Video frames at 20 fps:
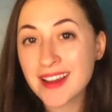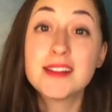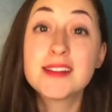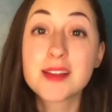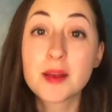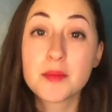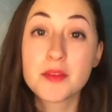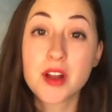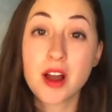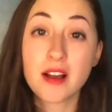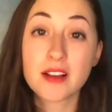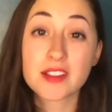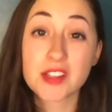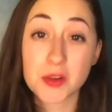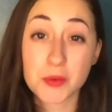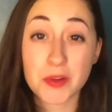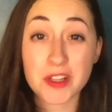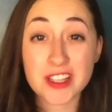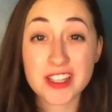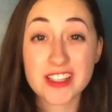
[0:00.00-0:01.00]
Some dogs are
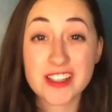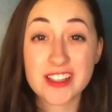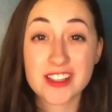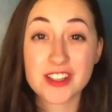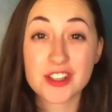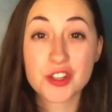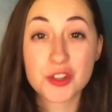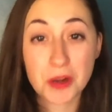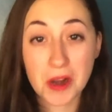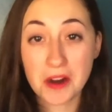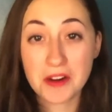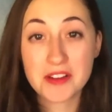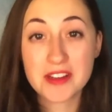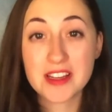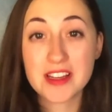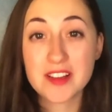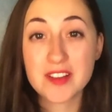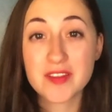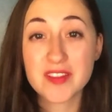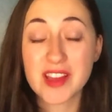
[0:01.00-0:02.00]
really
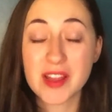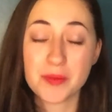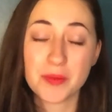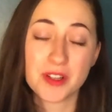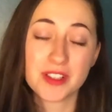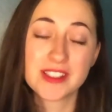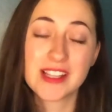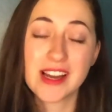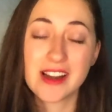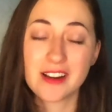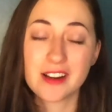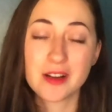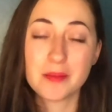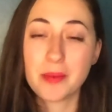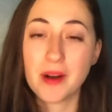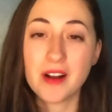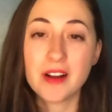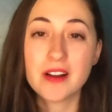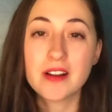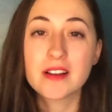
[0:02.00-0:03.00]
destructive and will tear it
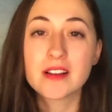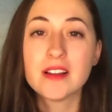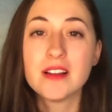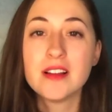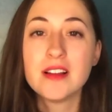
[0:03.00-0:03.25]
apart,